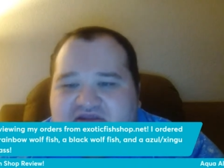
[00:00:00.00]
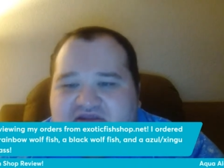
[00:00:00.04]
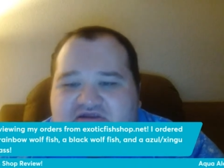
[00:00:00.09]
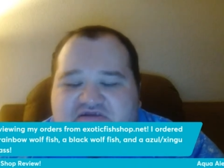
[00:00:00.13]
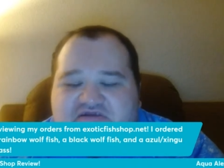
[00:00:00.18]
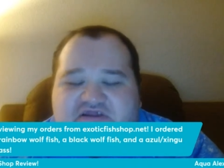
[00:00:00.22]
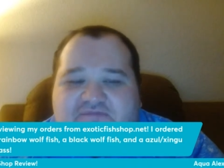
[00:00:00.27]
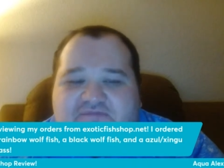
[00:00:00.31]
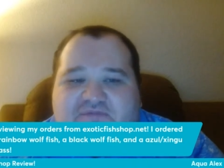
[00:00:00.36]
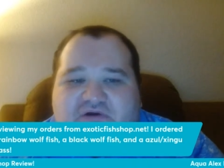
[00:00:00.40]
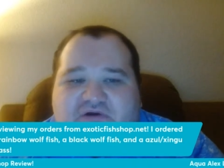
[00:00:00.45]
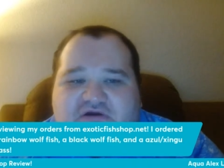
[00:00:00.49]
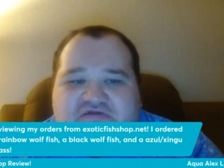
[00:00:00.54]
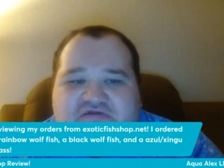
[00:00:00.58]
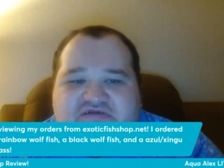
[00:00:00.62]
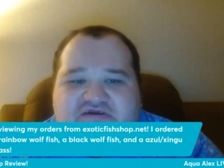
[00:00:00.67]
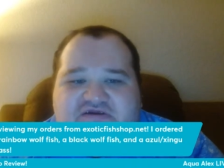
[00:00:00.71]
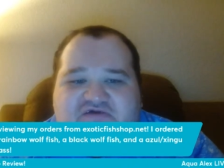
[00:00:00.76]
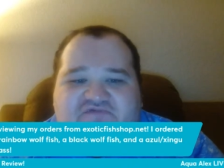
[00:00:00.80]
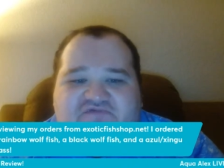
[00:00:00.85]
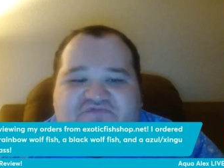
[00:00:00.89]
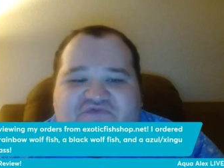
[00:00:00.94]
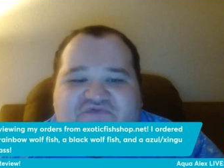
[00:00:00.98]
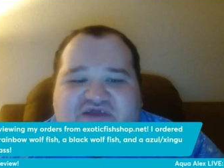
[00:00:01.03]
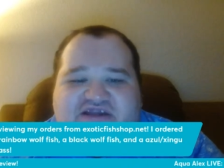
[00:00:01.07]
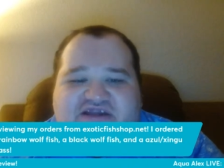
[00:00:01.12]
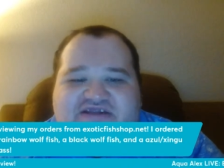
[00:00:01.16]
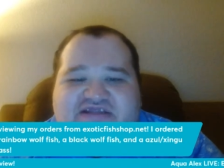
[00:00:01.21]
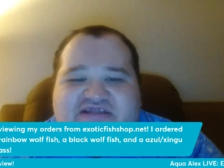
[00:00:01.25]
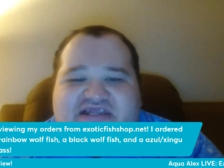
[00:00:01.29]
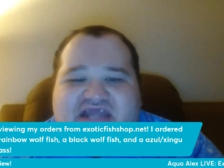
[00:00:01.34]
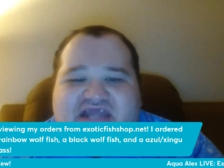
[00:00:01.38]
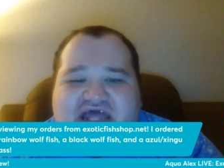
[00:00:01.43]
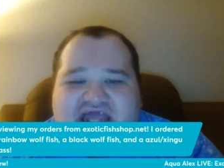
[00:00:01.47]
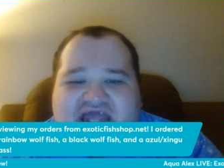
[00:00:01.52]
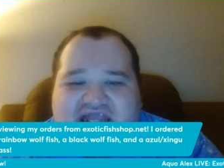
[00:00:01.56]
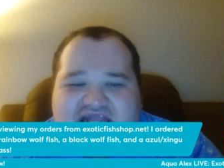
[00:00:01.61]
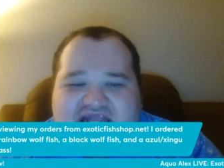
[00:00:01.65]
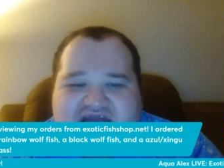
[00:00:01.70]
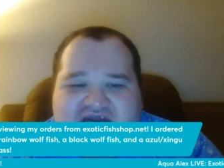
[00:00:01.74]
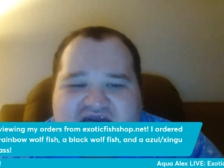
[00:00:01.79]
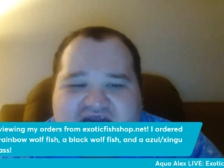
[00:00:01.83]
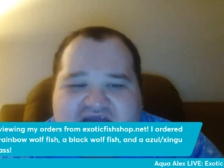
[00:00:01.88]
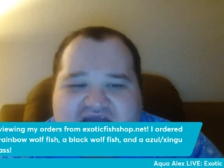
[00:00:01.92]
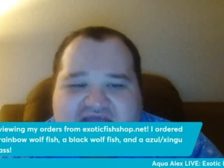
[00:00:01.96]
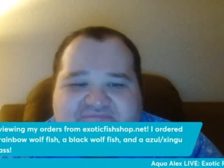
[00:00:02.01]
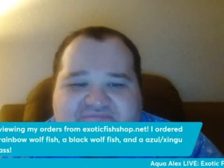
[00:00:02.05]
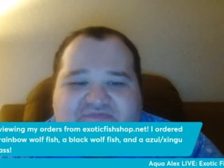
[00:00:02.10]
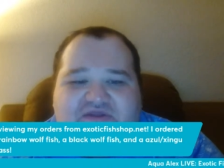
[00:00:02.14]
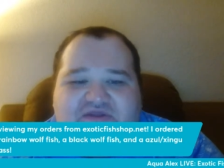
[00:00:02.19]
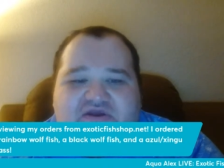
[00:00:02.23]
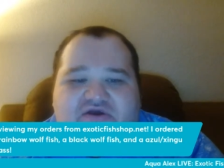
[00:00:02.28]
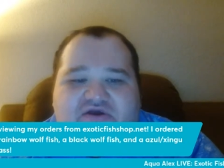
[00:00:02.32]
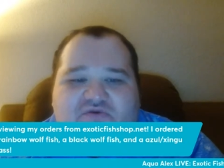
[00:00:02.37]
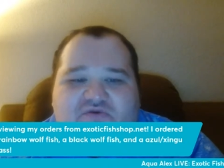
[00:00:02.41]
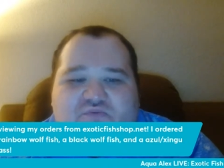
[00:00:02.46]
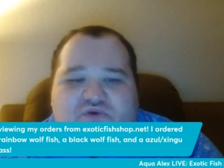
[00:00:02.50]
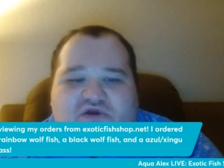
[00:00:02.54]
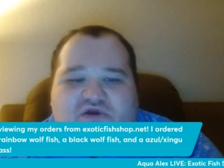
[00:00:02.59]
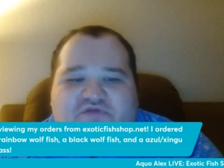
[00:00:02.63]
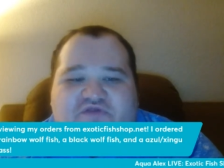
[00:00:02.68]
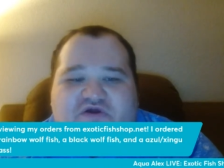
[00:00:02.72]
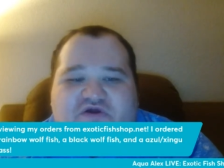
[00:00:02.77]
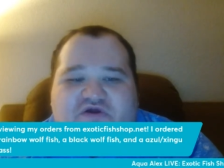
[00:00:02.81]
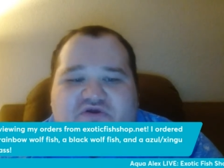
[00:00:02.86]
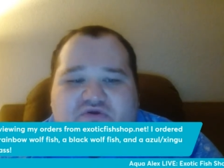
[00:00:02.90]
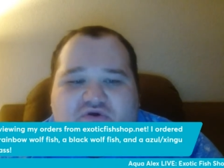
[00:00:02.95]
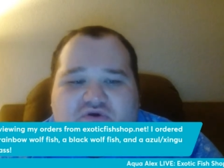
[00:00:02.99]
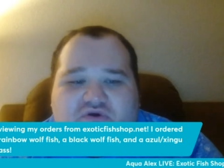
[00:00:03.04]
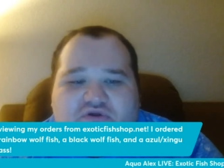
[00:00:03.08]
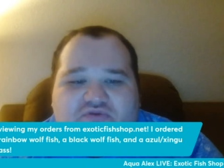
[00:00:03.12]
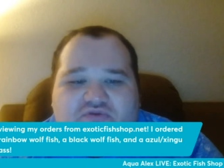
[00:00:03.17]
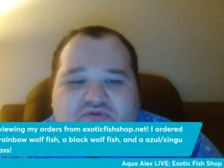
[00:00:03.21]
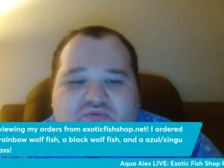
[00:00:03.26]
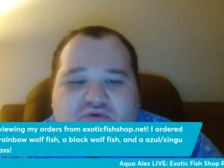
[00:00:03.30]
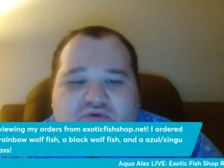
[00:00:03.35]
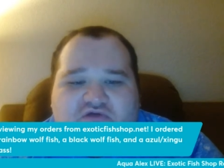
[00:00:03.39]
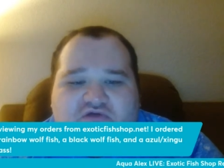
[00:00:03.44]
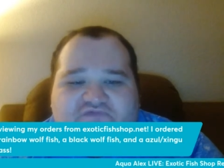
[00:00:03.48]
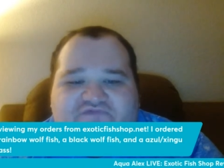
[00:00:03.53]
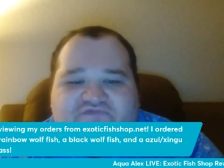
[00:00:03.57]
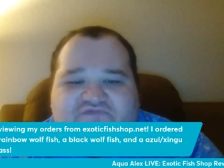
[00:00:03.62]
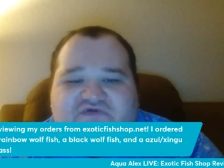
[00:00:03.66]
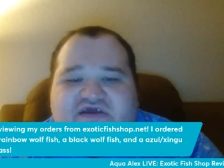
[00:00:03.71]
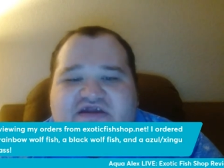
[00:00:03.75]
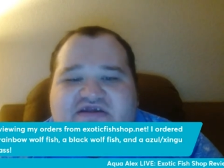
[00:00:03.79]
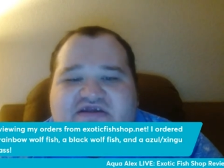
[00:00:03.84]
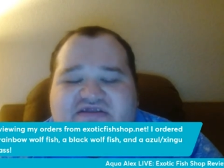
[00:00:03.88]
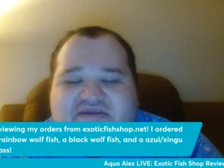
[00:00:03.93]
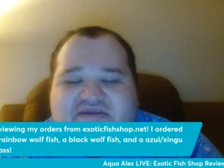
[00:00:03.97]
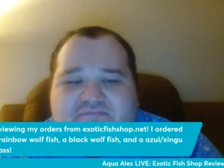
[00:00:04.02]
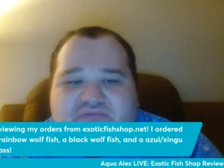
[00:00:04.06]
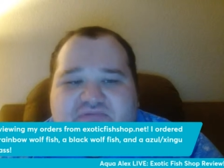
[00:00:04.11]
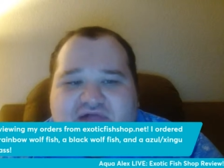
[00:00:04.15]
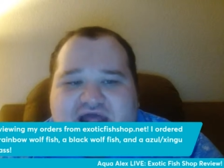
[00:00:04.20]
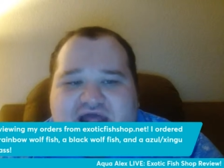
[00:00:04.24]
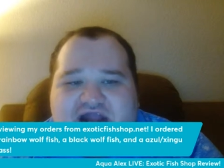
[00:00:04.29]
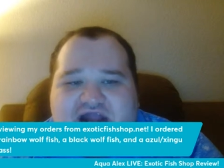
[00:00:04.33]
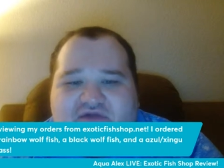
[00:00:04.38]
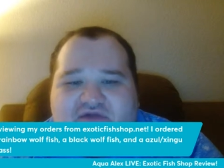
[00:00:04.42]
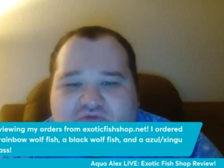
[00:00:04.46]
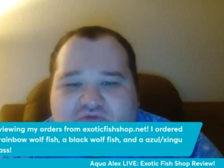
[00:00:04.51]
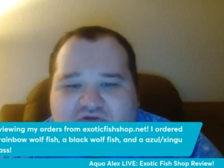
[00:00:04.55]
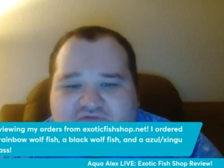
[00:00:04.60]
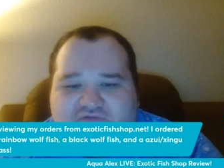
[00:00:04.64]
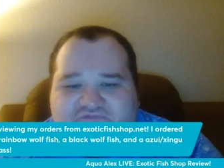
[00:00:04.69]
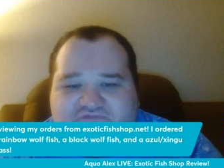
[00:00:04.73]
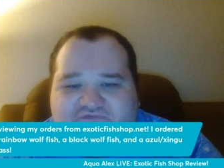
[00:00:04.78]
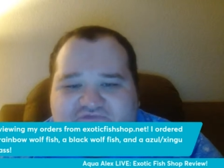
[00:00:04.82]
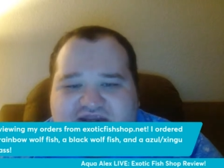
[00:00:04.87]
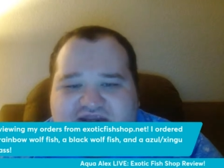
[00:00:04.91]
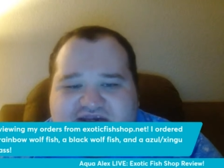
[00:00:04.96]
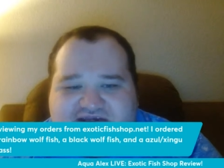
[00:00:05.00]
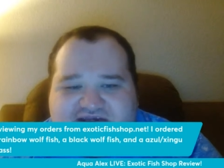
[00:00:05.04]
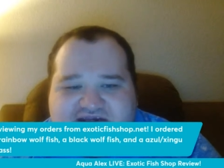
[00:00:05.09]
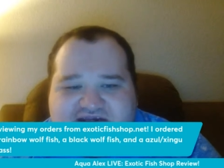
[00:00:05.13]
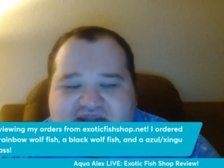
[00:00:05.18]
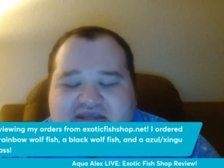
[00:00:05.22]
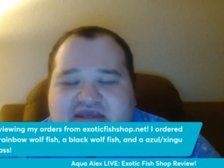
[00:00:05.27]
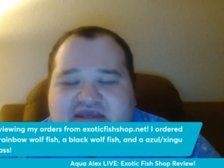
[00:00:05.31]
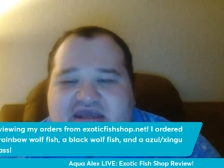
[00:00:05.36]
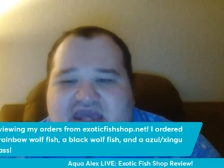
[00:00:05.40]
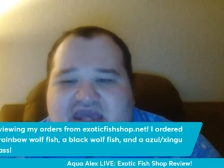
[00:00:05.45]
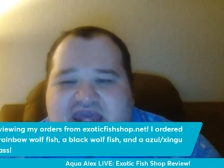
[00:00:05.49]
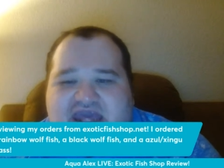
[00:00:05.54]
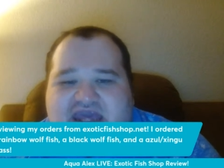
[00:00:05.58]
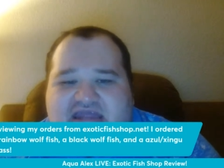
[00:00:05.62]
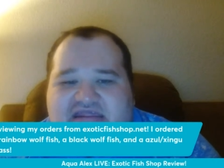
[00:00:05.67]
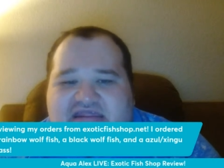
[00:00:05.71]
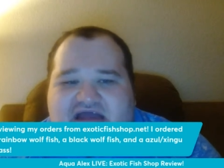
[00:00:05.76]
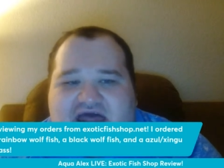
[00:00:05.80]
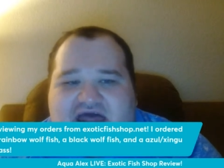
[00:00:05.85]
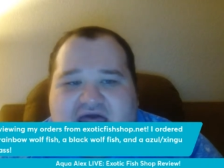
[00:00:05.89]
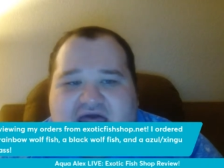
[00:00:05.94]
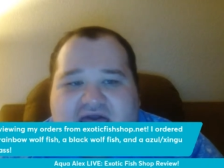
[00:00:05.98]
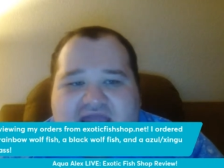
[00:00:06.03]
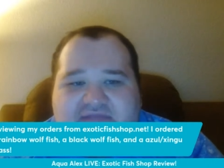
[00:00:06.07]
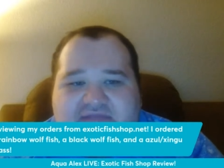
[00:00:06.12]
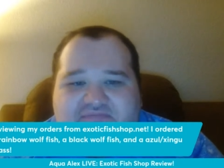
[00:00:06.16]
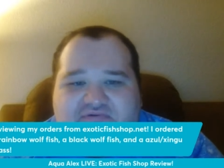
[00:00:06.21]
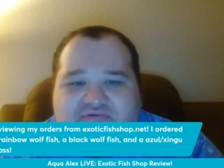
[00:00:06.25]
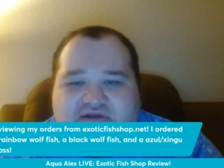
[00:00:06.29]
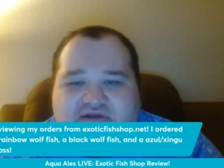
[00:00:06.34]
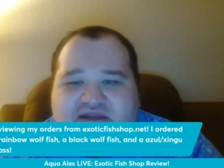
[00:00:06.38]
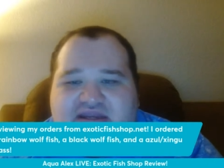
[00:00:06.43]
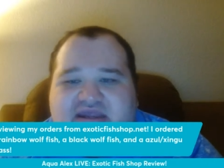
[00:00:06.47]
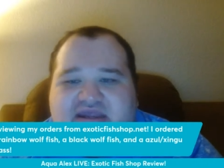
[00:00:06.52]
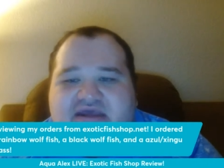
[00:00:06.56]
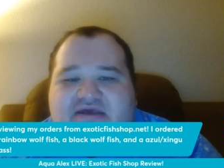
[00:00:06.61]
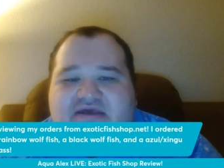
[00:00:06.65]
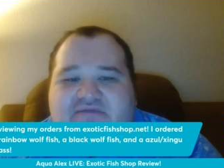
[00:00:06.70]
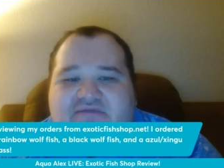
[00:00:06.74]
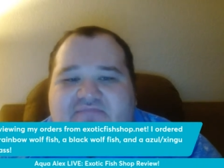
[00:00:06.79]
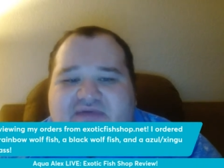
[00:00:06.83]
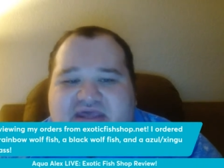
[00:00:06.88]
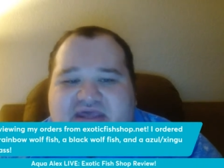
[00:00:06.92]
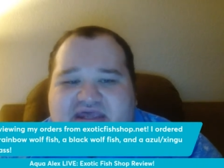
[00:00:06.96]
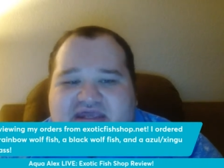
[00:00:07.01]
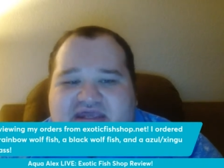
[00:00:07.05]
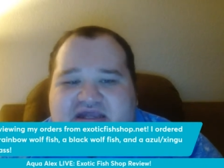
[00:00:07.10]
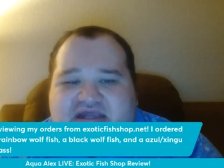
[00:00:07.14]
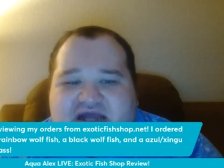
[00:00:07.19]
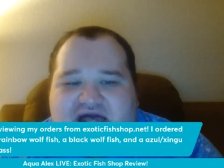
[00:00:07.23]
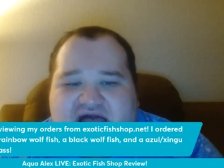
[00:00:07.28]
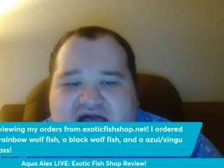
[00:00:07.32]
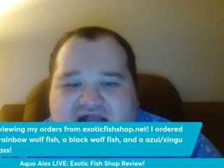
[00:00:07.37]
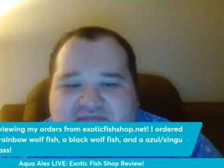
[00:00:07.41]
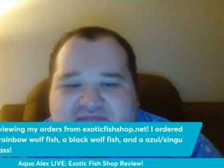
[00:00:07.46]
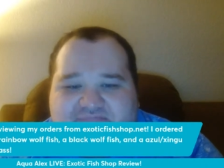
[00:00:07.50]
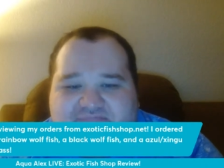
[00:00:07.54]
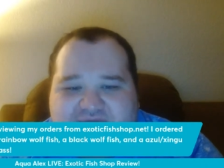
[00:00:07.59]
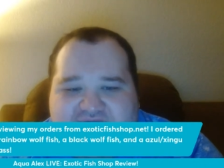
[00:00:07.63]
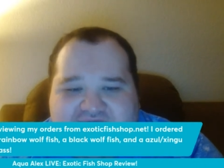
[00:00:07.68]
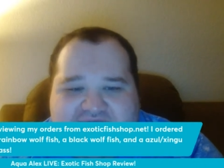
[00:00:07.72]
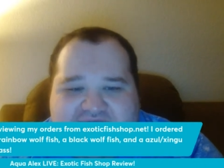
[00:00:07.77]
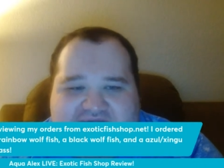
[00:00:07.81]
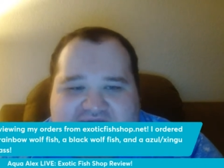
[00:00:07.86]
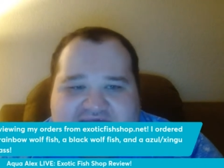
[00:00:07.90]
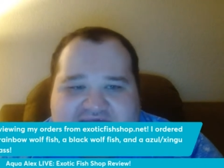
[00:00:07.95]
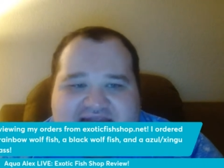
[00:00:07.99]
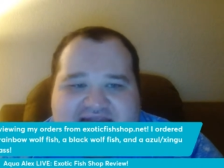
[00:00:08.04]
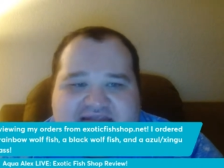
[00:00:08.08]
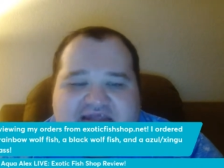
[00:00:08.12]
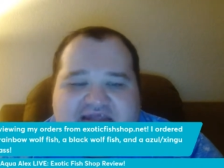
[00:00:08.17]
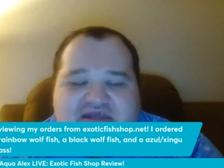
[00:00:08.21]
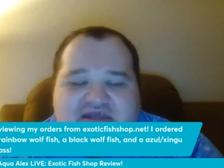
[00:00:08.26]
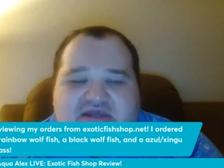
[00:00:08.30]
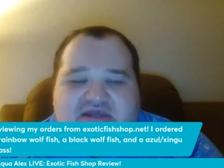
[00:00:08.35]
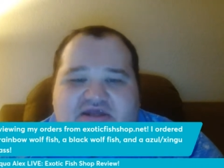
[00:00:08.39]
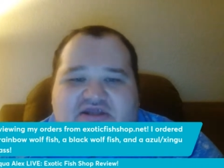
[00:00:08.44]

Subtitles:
So the personal fish that I got were the gold wolffish, the black wolffish, and the hybrid peacock bass.